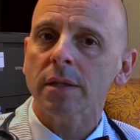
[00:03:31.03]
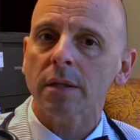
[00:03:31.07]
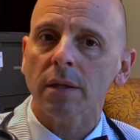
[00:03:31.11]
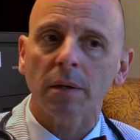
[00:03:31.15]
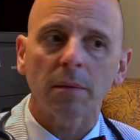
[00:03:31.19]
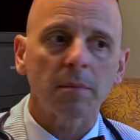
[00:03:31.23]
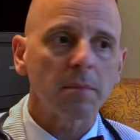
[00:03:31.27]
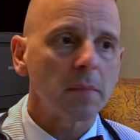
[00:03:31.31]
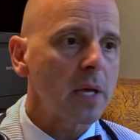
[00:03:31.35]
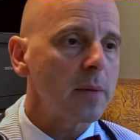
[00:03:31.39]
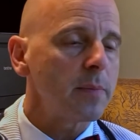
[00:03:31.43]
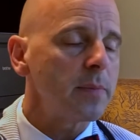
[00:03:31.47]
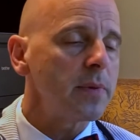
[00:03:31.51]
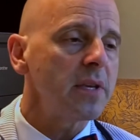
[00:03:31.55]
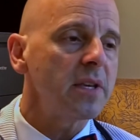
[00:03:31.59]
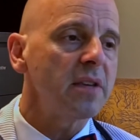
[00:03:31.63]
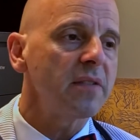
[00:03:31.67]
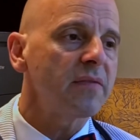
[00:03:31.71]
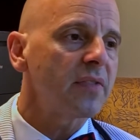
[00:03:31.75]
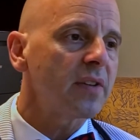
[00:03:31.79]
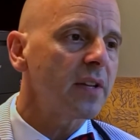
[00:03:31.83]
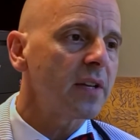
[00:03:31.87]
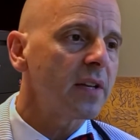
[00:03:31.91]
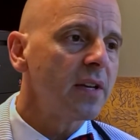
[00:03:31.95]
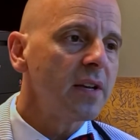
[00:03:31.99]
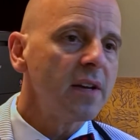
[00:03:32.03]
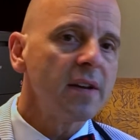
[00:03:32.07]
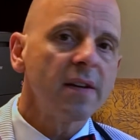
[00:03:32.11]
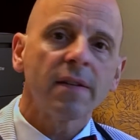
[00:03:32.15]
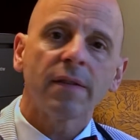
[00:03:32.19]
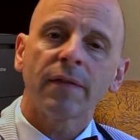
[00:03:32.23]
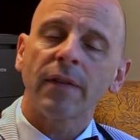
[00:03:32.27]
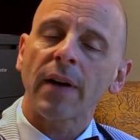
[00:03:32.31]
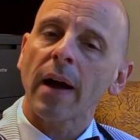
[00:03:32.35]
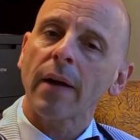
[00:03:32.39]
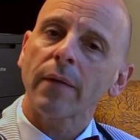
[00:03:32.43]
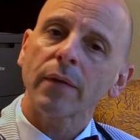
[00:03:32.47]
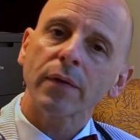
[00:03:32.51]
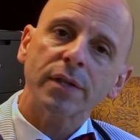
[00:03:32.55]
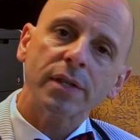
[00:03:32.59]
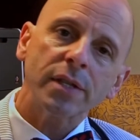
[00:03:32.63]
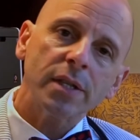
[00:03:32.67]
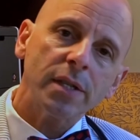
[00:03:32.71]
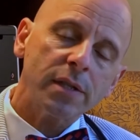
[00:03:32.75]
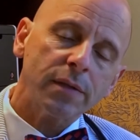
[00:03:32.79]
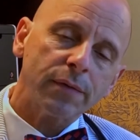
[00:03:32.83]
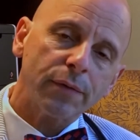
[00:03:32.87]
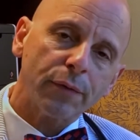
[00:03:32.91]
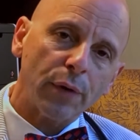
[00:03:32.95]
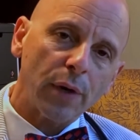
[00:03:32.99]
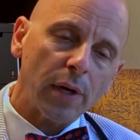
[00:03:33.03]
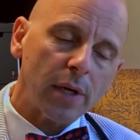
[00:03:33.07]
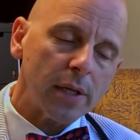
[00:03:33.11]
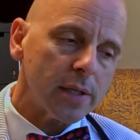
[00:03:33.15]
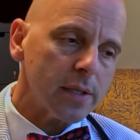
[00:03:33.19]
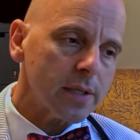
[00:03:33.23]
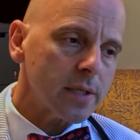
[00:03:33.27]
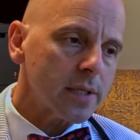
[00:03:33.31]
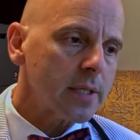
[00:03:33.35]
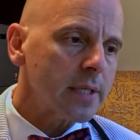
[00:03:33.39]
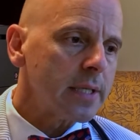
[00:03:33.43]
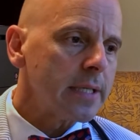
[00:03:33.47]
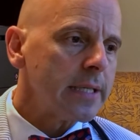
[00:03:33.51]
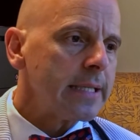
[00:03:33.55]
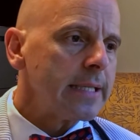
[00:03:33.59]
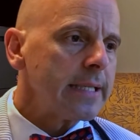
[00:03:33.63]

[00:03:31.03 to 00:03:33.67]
or maybe even 5 or 6 friends.